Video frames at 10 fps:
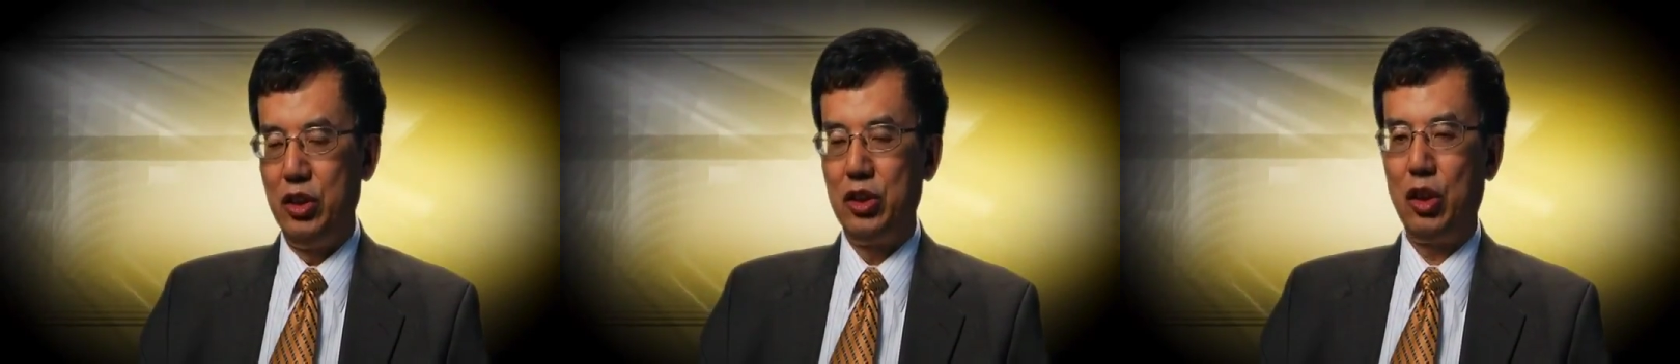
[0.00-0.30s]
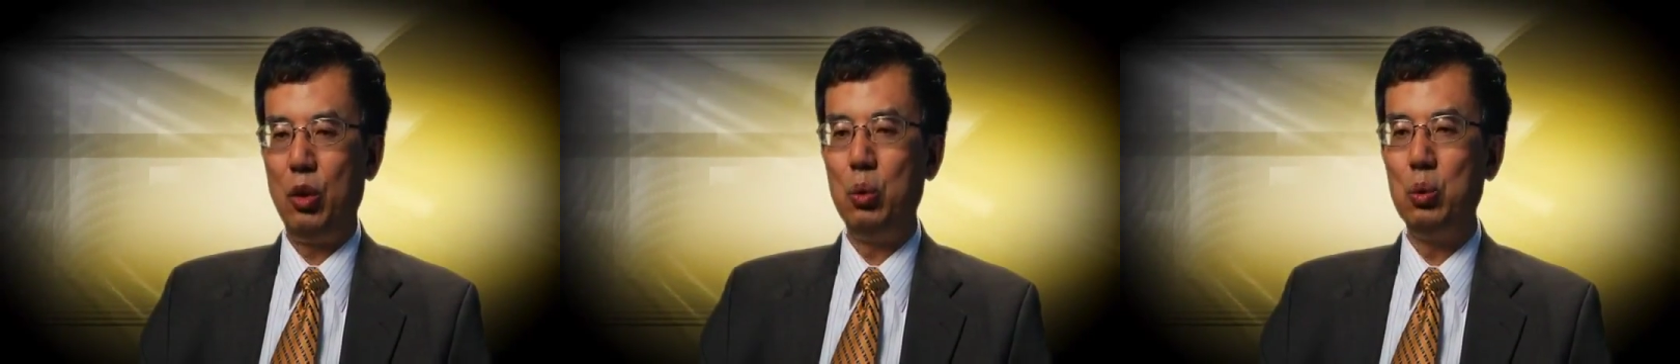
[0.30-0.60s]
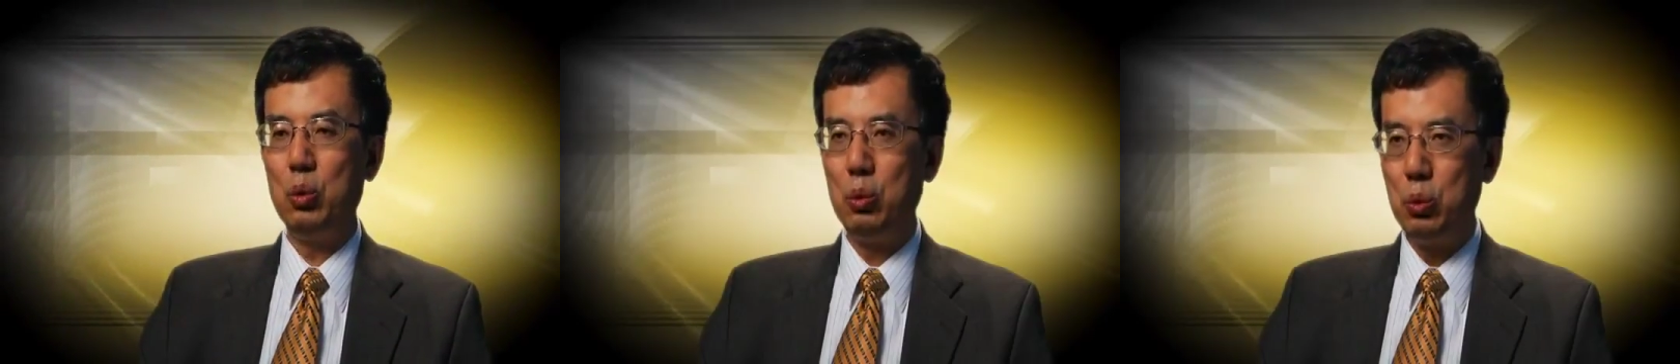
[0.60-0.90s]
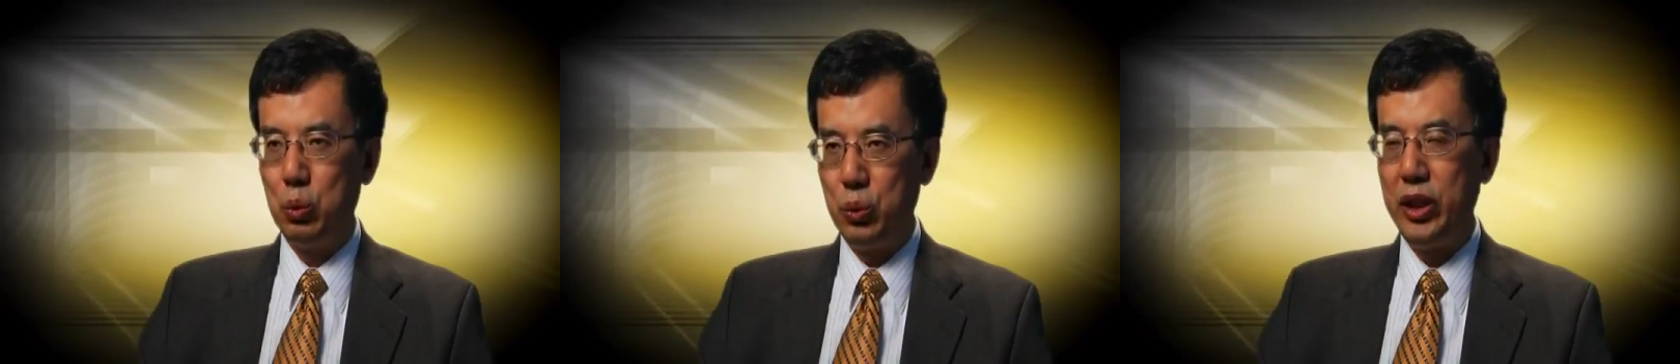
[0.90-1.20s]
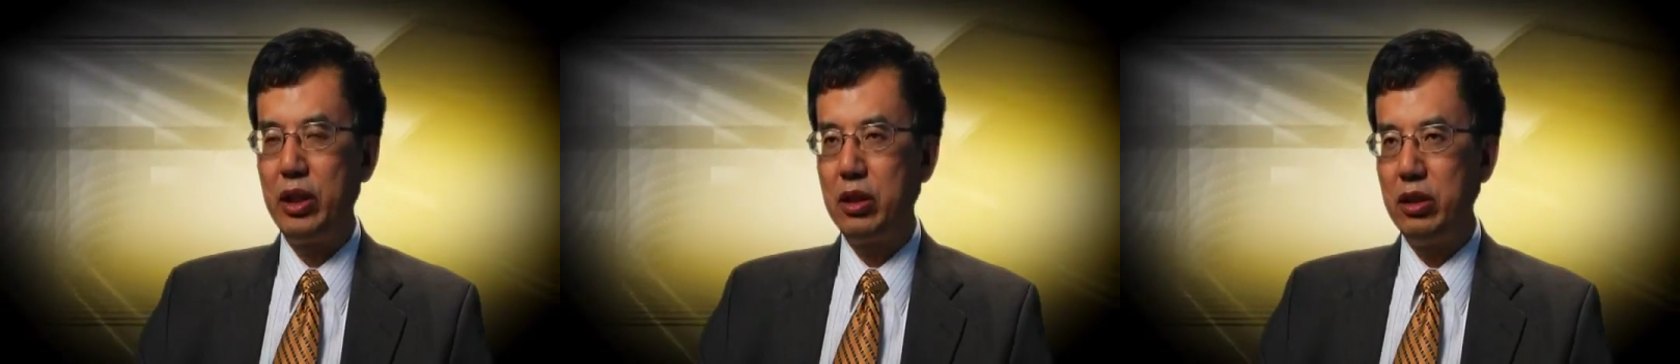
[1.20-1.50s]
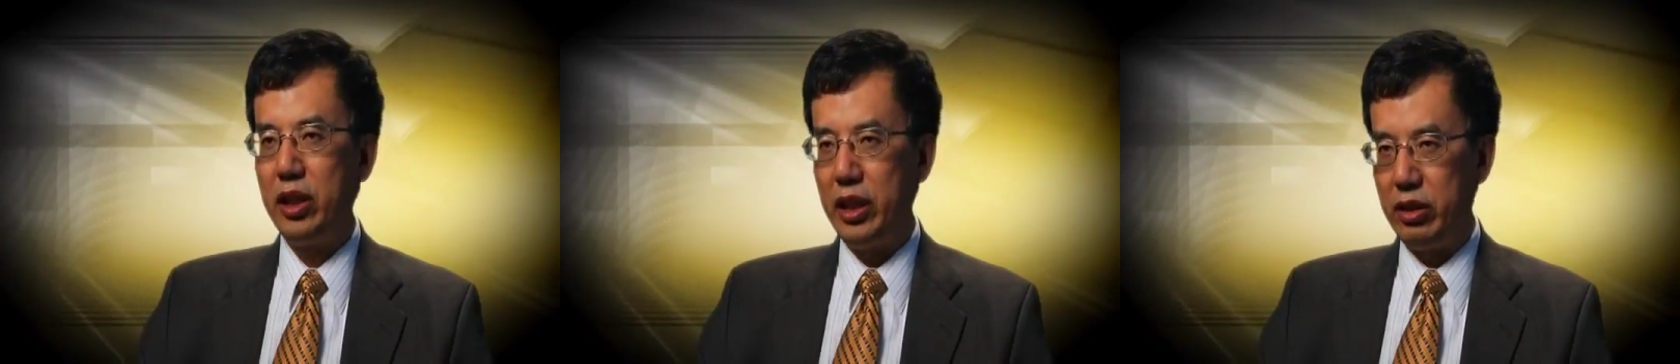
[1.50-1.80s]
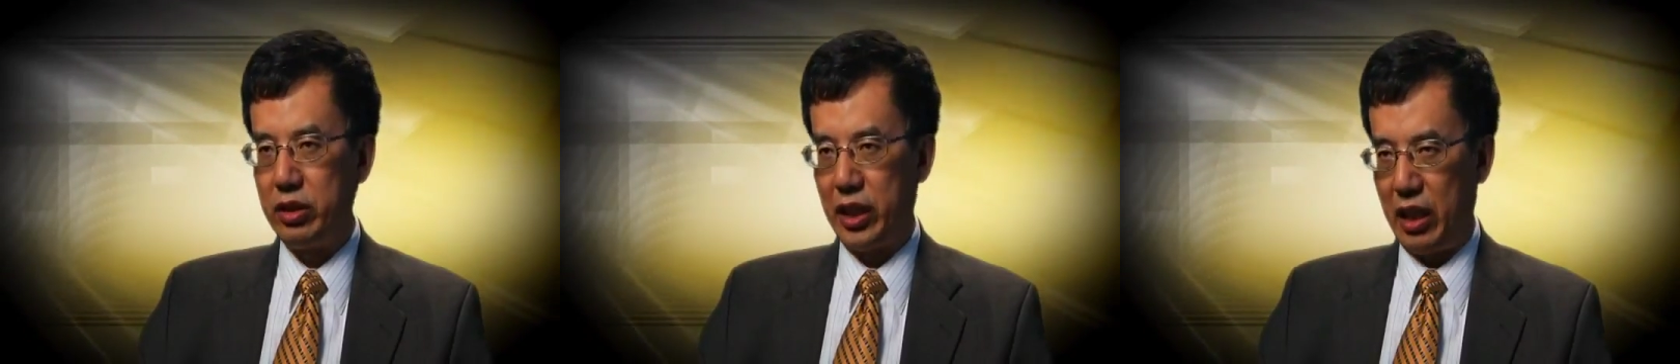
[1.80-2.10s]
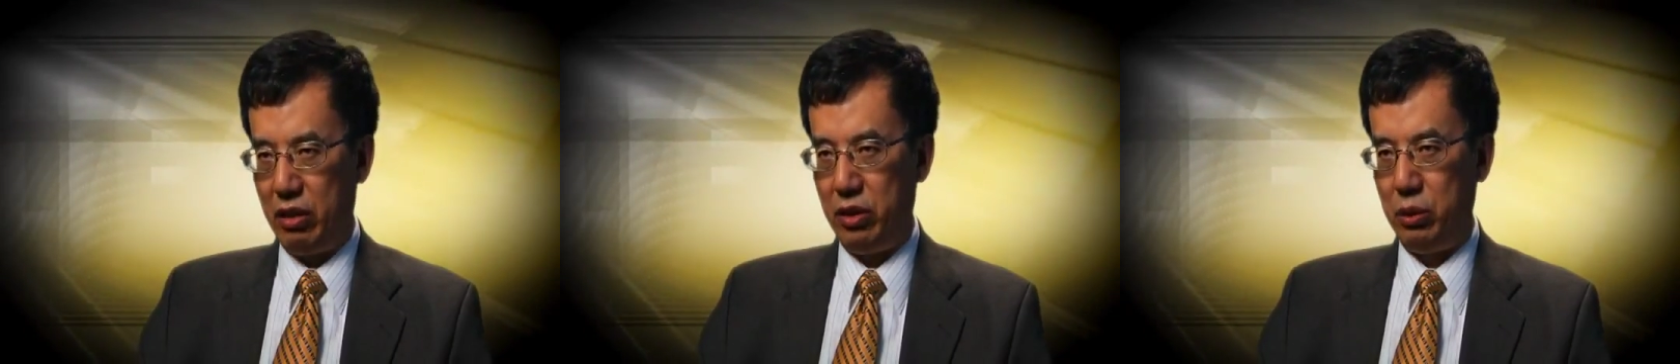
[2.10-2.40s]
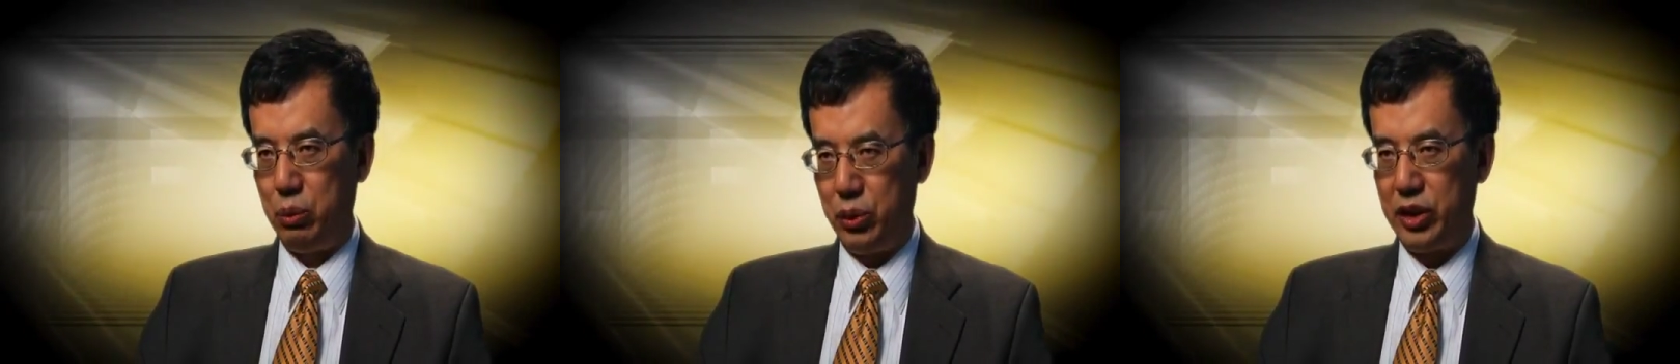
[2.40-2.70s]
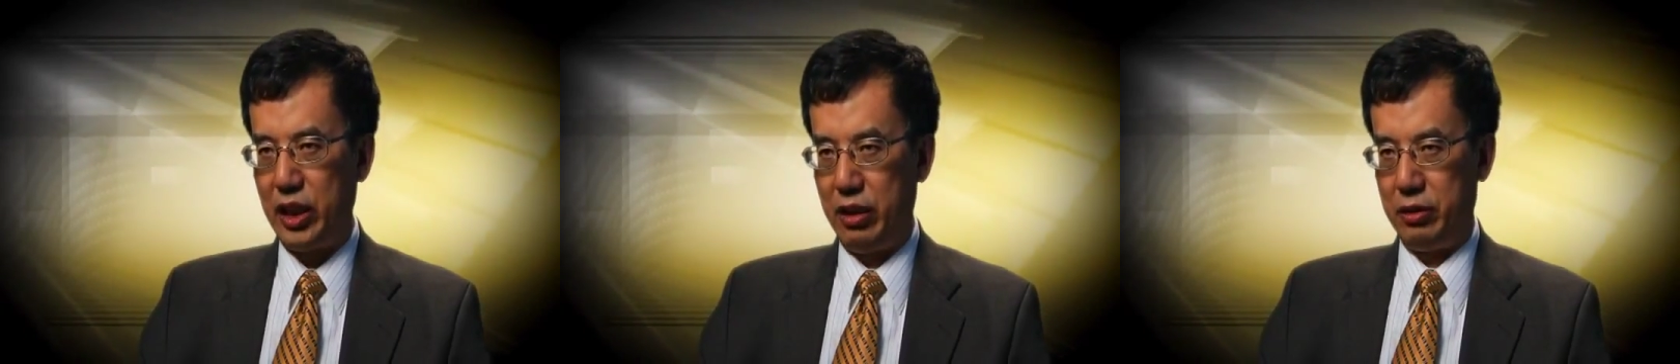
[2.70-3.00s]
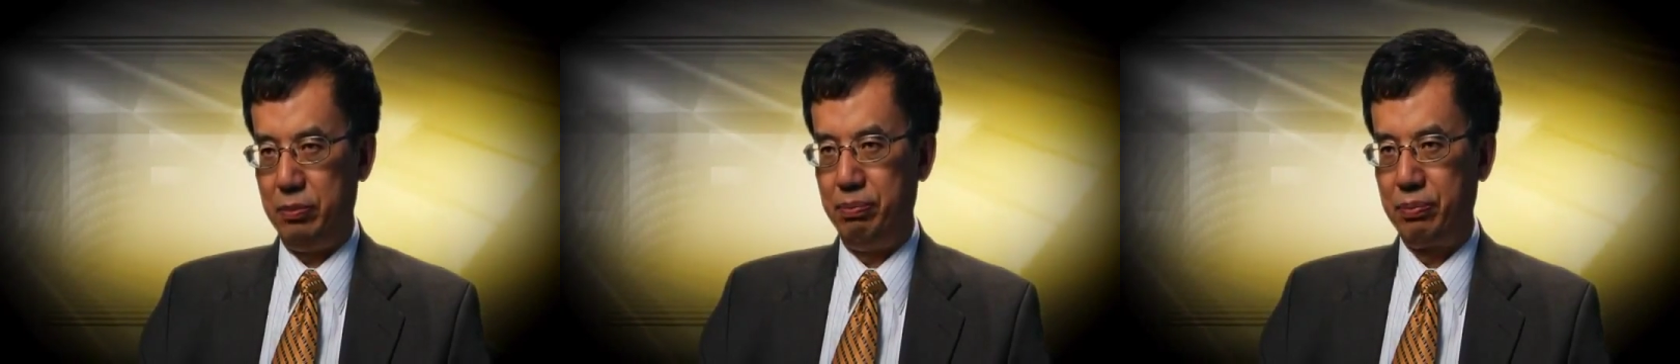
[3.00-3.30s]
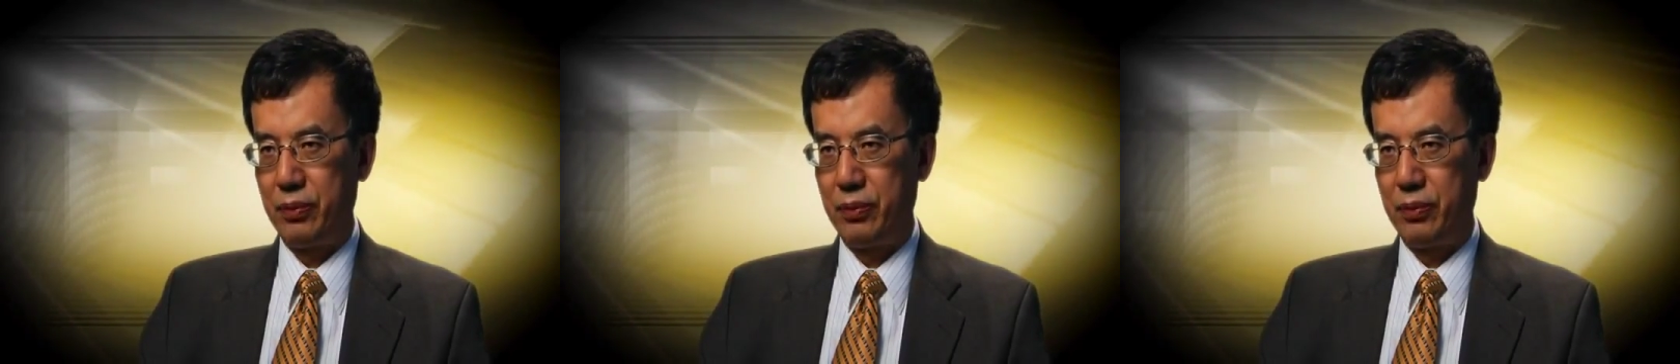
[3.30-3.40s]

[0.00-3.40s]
So we could use our result